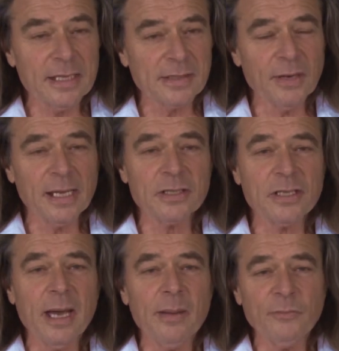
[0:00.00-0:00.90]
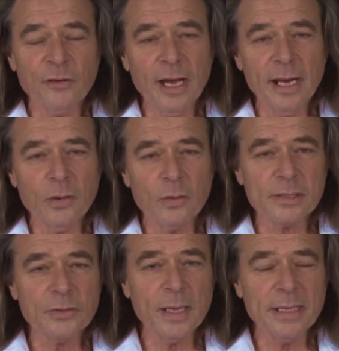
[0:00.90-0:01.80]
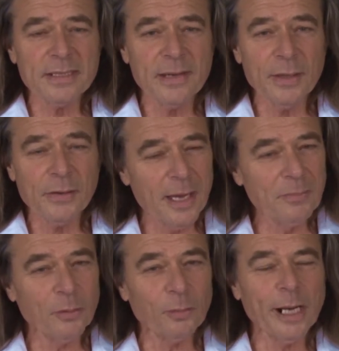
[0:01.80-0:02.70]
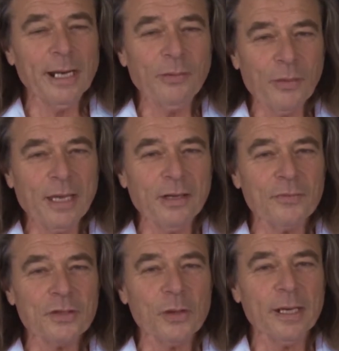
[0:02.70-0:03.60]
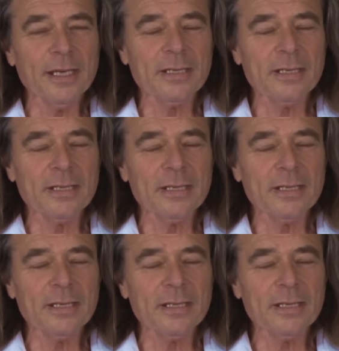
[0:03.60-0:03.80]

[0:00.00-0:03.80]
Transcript: as of lunchtime, Friday, August 27th. I'm Paul Brennan. Thank you for joining